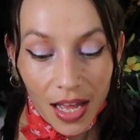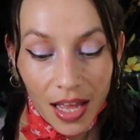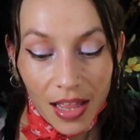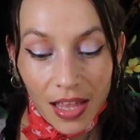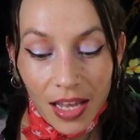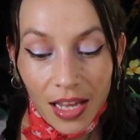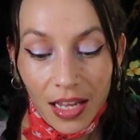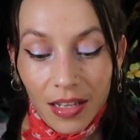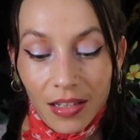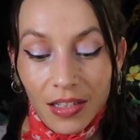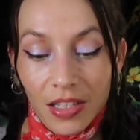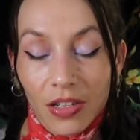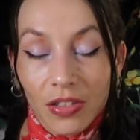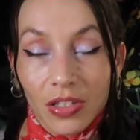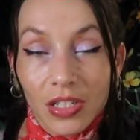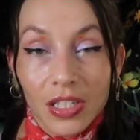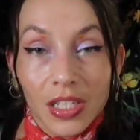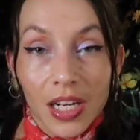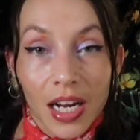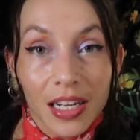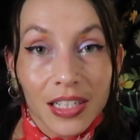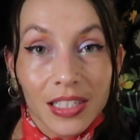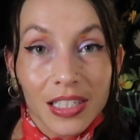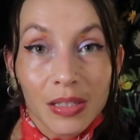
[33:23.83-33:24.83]
I think there's
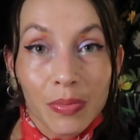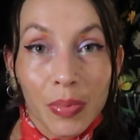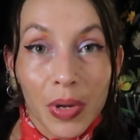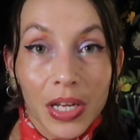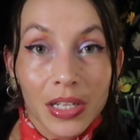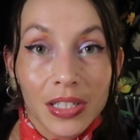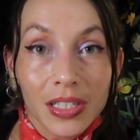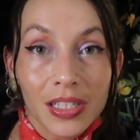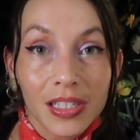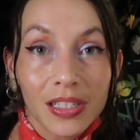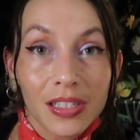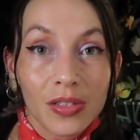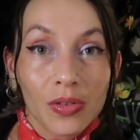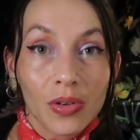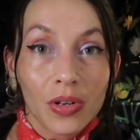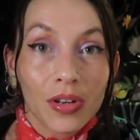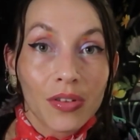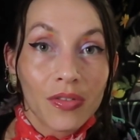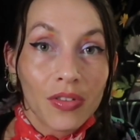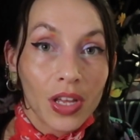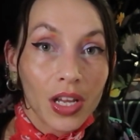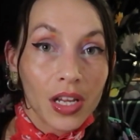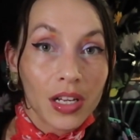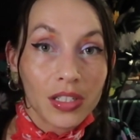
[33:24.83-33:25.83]
a tight spaces
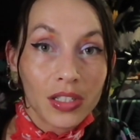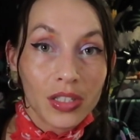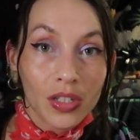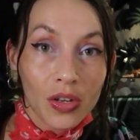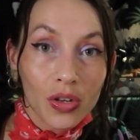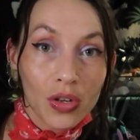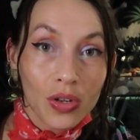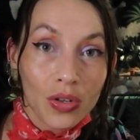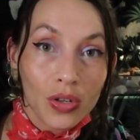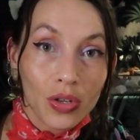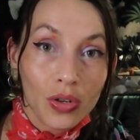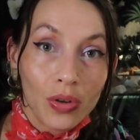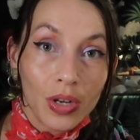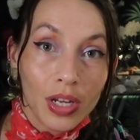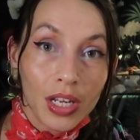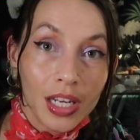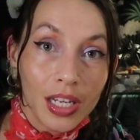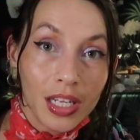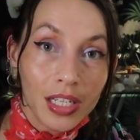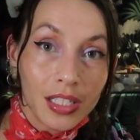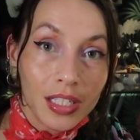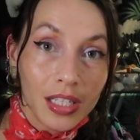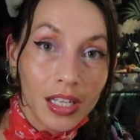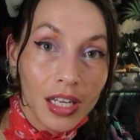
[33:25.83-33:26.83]
sort of thing, so you
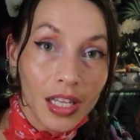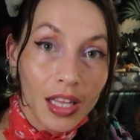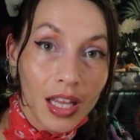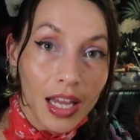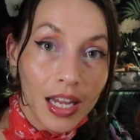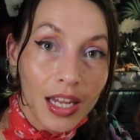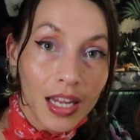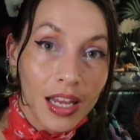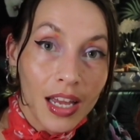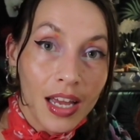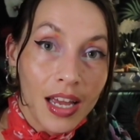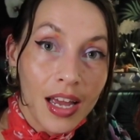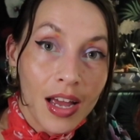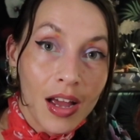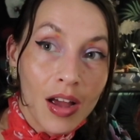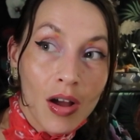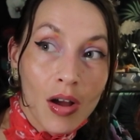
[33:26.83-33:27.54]
can easily, like,